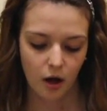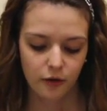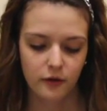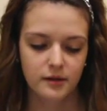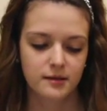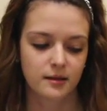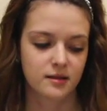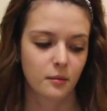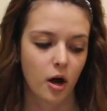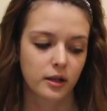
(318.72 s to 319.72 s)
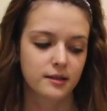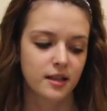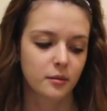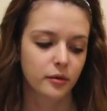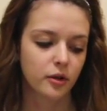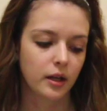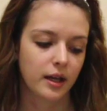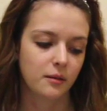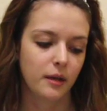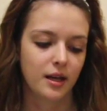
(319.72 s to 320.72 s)
Although this is a small example
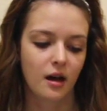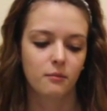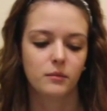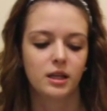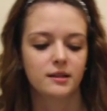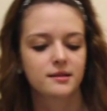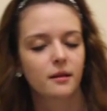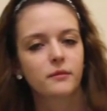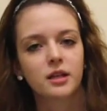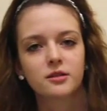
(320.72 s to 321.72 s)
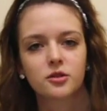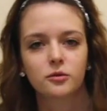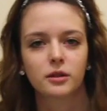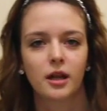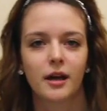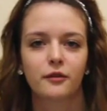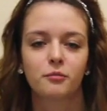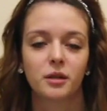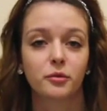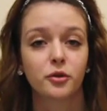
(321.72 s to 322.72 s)
and may not mean something to a lot
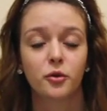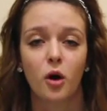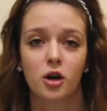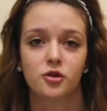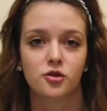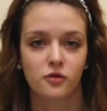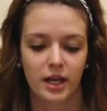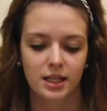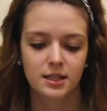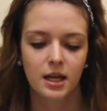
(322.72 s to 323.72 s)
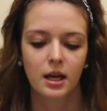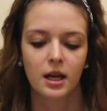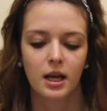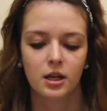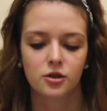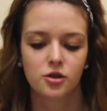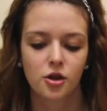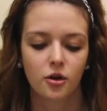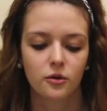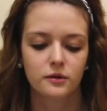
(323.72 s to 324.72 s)
of people who aren't trained, it
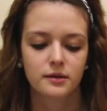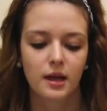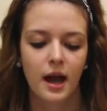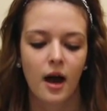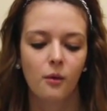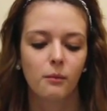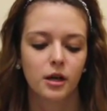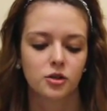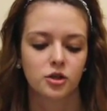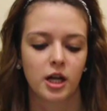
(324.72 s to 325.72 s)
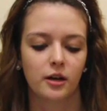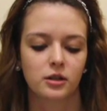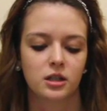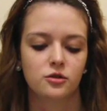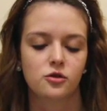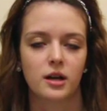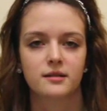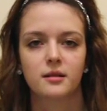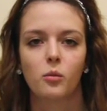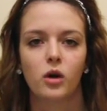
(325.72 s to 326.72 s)
shows how much a child can
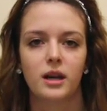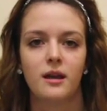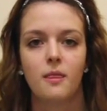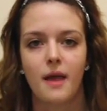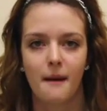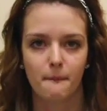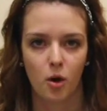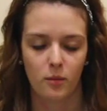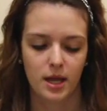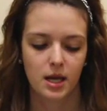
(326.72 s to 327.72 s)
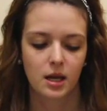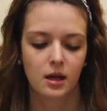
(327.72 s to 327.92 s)
trust someone in that moment.